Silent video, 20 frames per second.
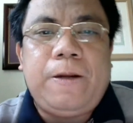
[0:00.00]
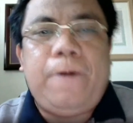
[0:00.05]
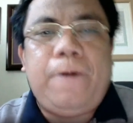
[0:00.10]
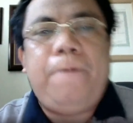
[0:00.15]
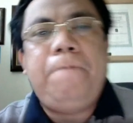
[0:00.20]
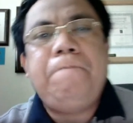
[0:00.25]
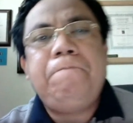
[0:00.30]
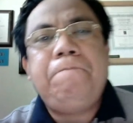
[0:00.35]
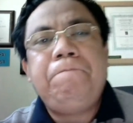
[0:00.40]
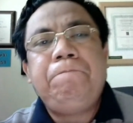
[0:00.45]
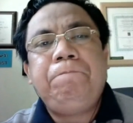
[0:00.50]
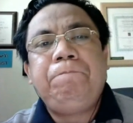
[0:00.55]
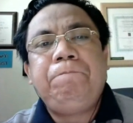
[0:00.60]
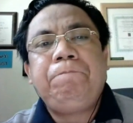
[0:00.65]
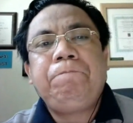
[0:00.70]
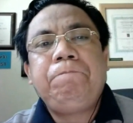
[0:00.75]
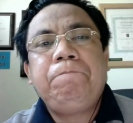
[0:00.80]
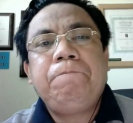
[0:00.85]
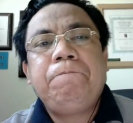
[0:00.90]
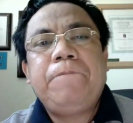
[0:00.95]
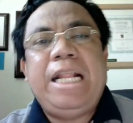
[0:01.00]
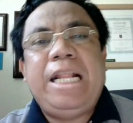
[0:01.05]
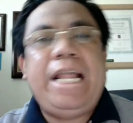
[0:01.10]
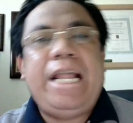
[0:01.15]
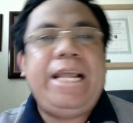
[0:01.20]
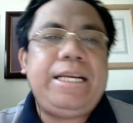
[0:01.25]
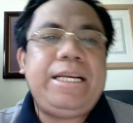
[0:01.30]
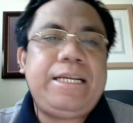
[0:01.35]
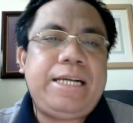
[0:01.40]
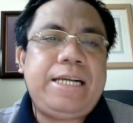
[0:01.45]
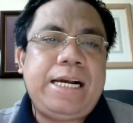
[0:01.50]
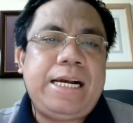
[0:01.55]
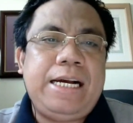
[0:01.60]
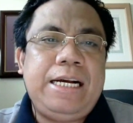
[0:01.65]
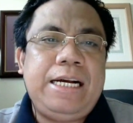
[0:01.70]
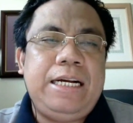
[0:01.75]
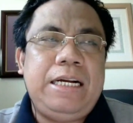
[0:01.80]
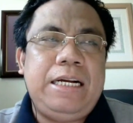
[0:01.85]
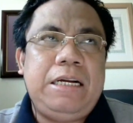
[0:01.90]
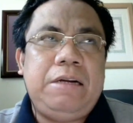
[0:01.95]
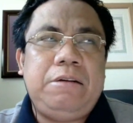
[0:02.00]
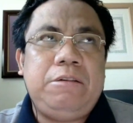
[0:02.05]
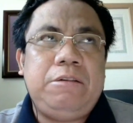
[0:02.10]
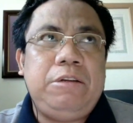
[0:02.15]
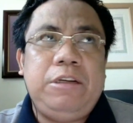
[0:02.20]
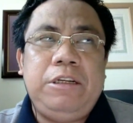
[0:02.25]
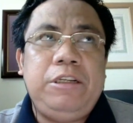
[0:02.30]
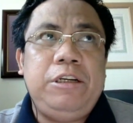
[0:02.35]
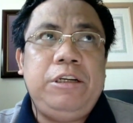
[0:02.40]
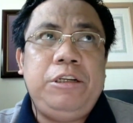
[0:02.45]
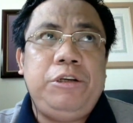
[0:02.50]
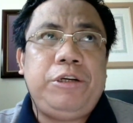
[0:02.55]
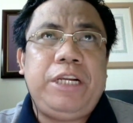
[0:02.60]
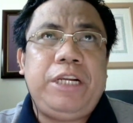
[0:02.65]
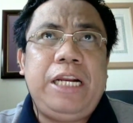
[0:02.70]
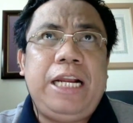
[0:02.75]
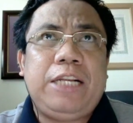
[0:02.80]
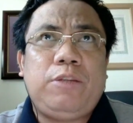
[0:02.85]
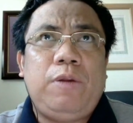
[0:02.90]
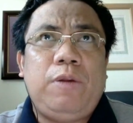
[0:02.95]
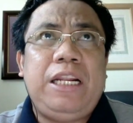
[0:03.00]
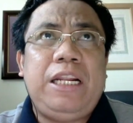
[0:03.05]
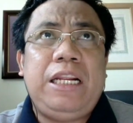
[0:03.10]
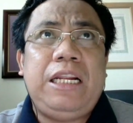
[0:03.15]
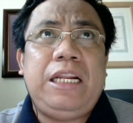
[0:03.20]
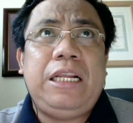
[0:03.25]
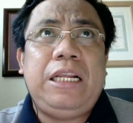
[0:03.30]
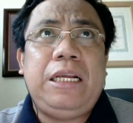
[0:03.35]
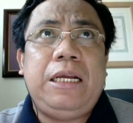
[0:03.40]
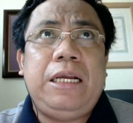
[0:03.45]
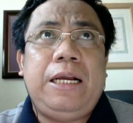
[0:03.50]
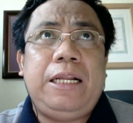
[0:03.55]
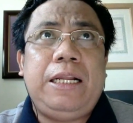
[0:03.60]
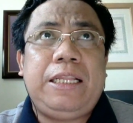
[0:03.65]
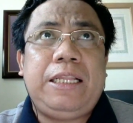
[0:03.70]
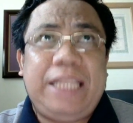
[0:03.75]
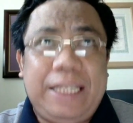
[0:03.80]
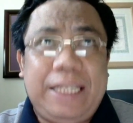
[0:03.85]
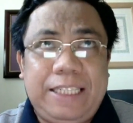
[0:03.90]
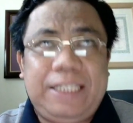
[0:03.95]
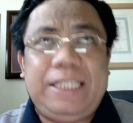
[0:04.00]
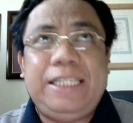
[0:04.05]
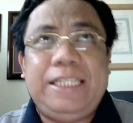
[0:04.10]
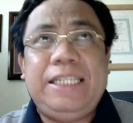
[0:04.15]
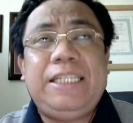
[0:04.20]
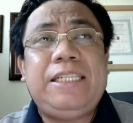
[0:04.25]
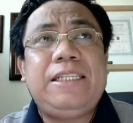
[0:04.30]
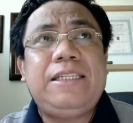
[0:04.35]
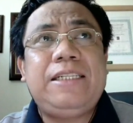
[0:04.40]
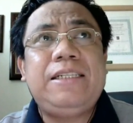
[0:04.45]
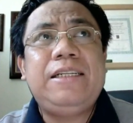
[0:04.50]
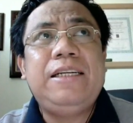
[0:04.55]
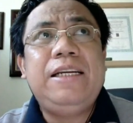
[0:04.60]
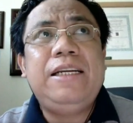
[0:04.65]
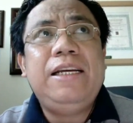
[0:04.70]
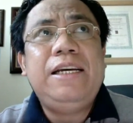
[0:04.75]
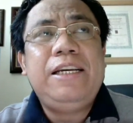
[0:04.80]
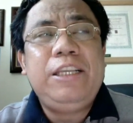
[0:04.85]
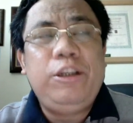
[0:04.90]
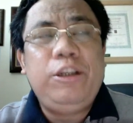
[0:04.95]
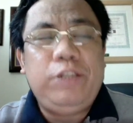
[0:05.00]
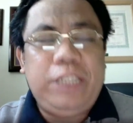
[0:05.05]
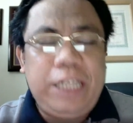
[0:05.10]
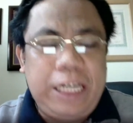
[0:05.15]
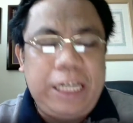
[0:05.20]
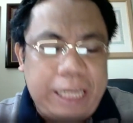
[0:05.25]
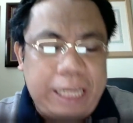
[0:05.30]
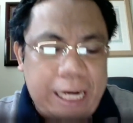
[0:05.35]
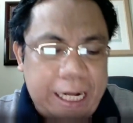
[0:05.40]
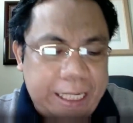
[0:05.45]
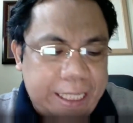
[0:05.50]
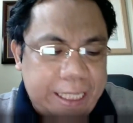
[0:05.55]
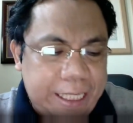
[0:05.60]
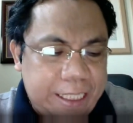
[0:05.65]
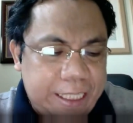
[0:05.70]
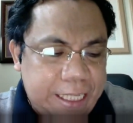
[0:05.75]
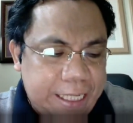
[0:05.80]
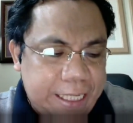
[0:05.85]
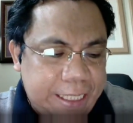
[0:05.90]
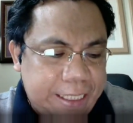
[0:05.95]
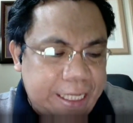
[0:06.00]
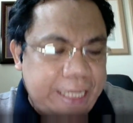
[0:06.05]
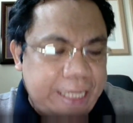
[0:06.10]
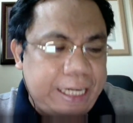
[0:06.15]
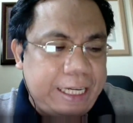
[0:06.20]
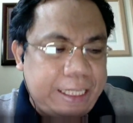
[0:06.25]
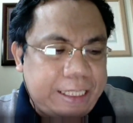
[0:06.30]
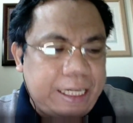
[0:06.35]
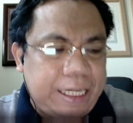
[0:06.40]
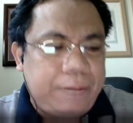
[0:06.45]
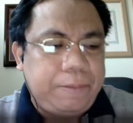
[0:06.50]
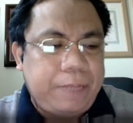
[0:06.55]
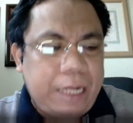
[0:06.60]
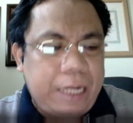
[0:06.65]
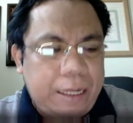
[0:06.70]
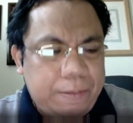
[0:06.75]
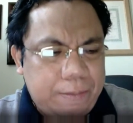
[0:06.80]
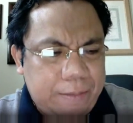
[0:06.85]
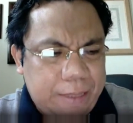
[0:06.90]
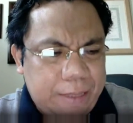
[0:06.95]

Now, like you can actually test this using intelligence tests, and at the same time,